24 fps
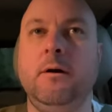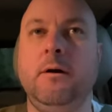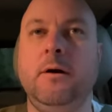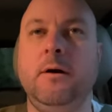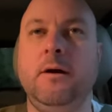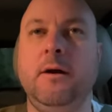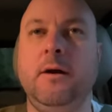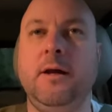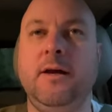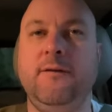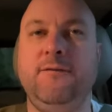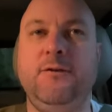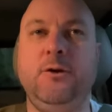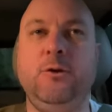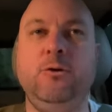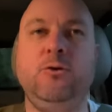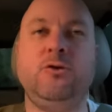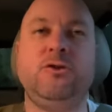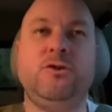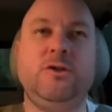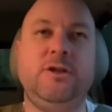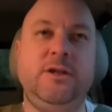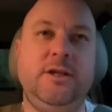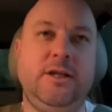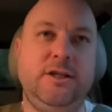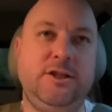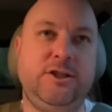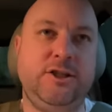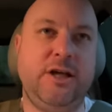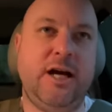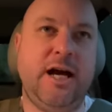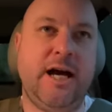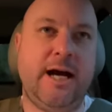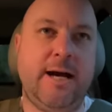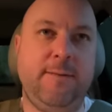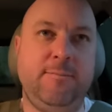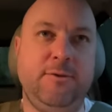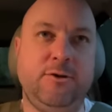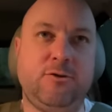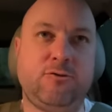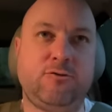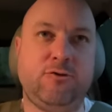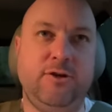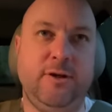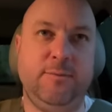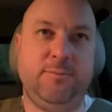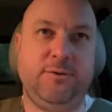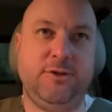if you see a job
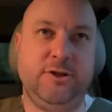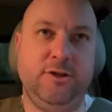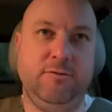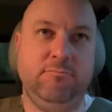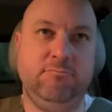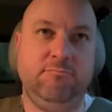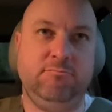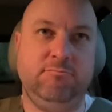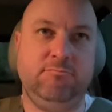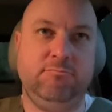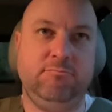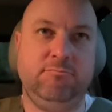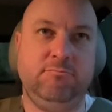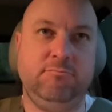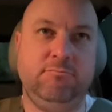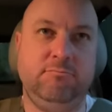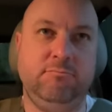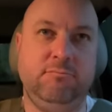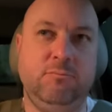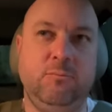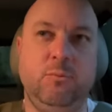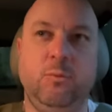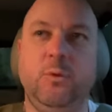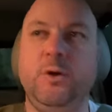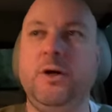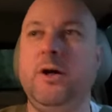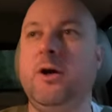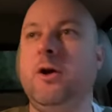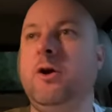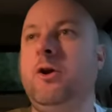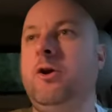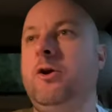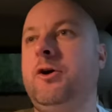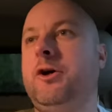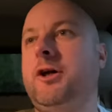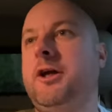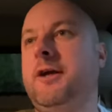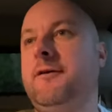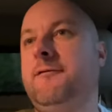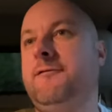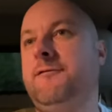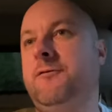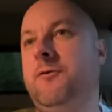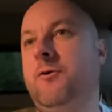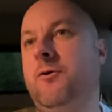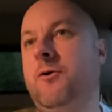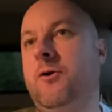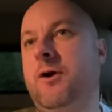description, we are looking
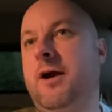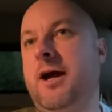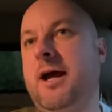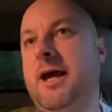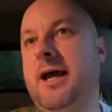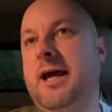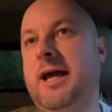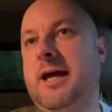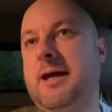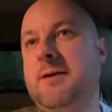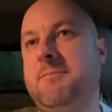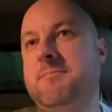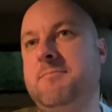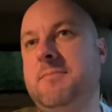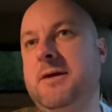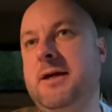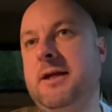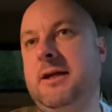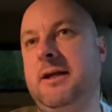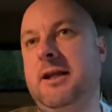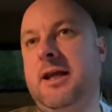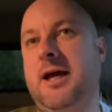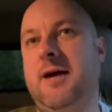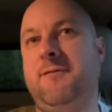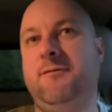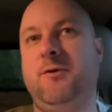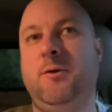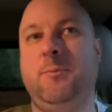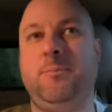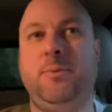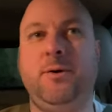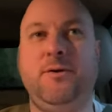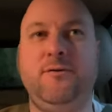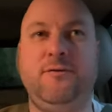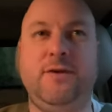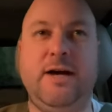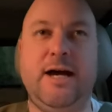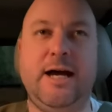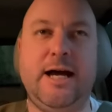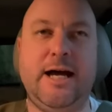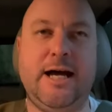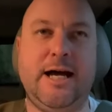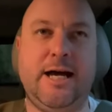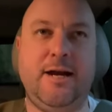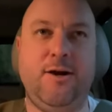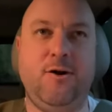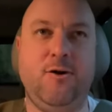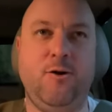for a mid-level
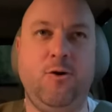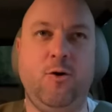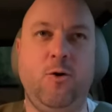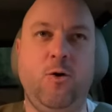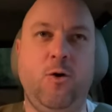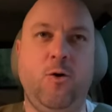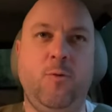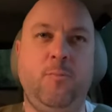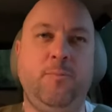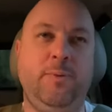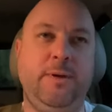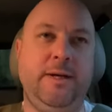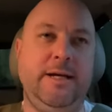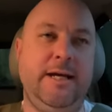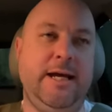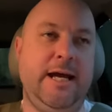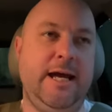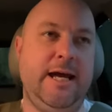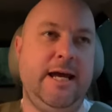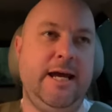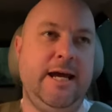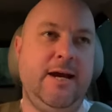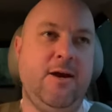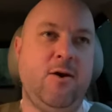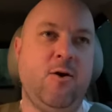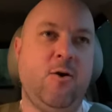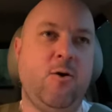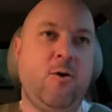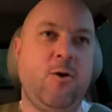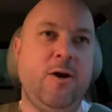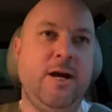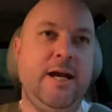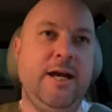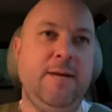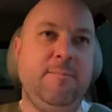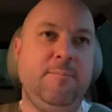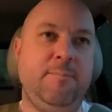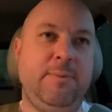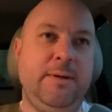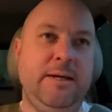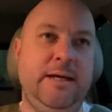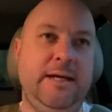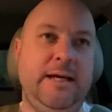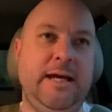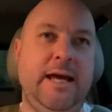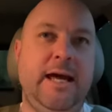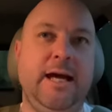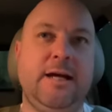provider or PA or
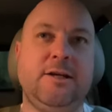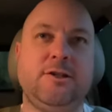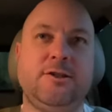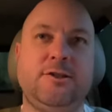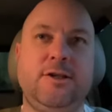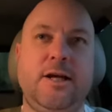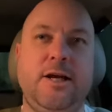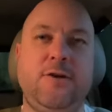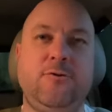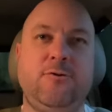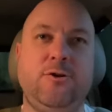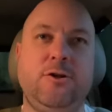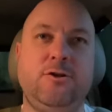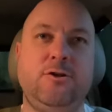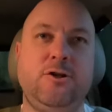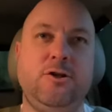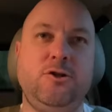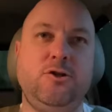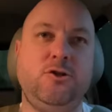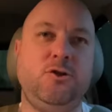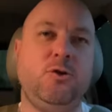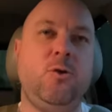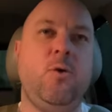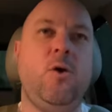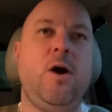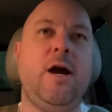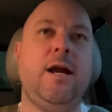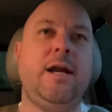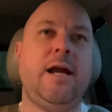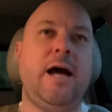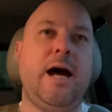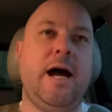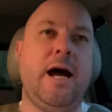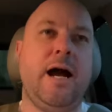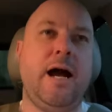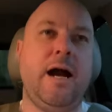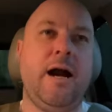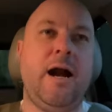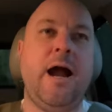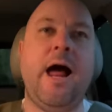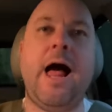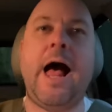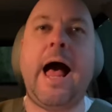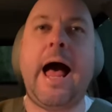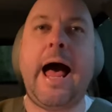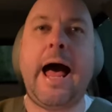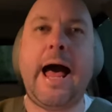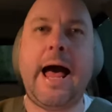NP, etc. to join our
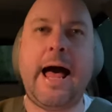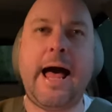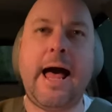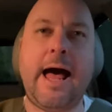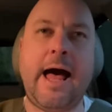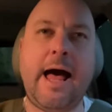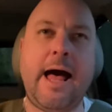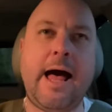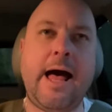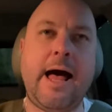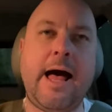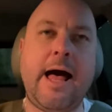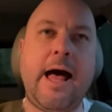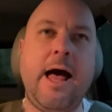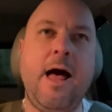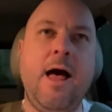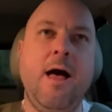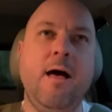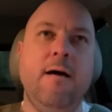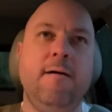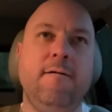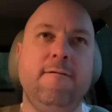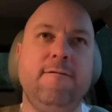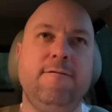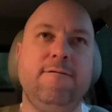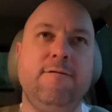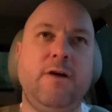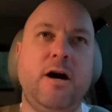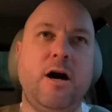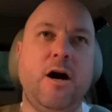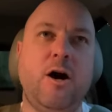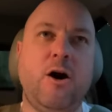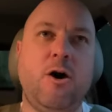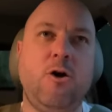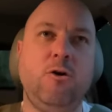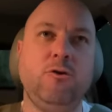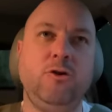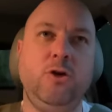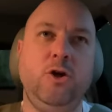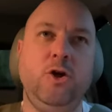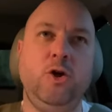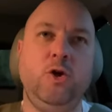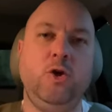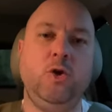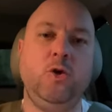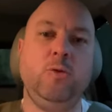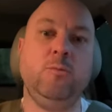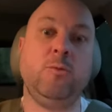high
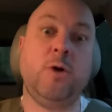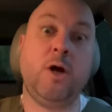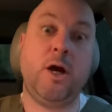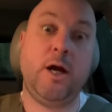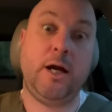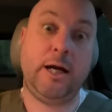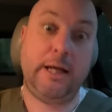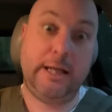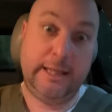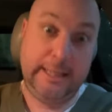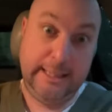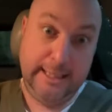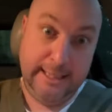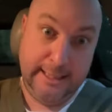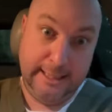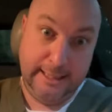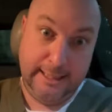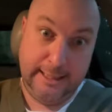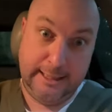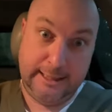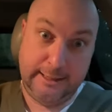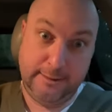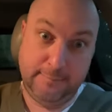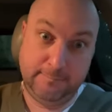volume clinic.